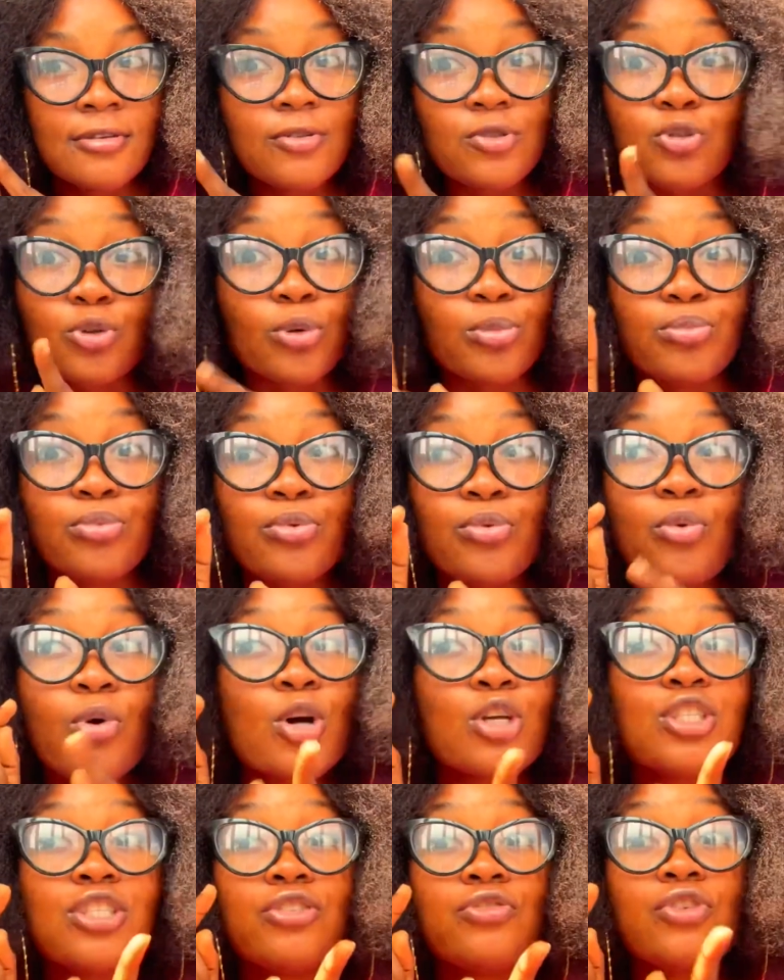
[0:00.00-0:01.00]
job.
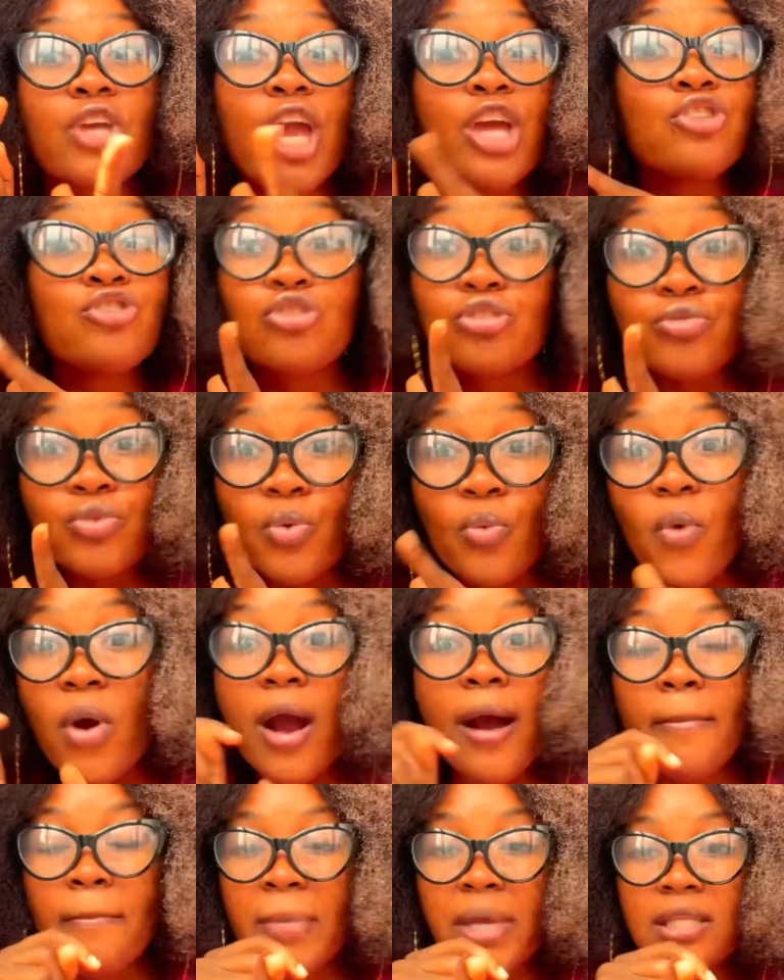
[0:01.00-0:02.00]
What's the entry
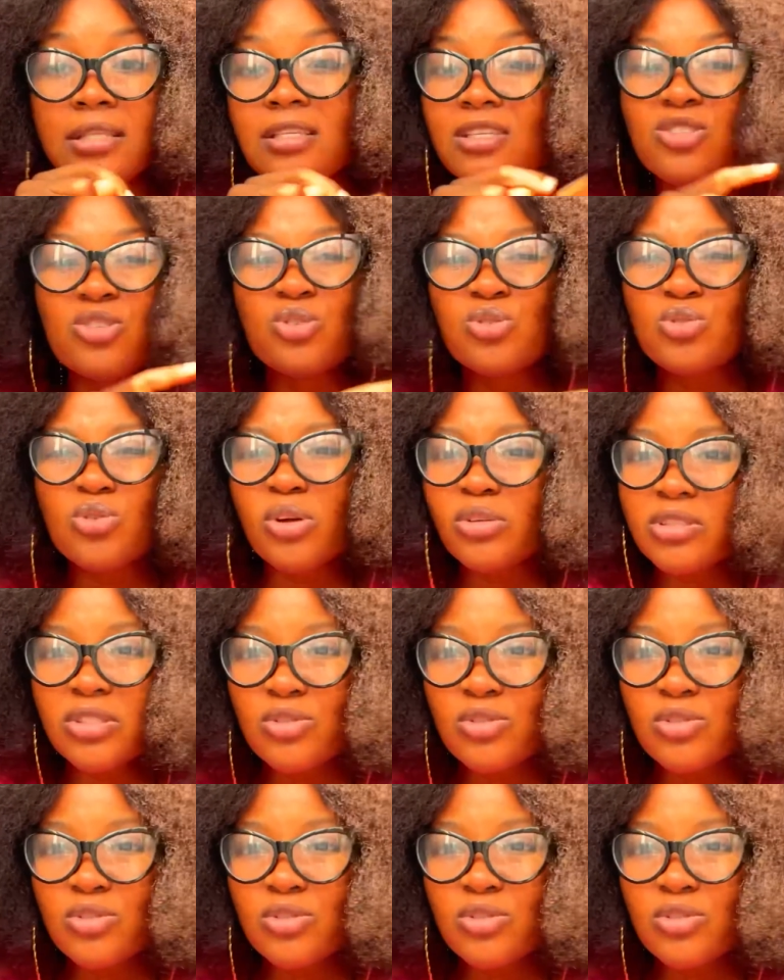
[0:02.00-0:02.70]
requirement? It is not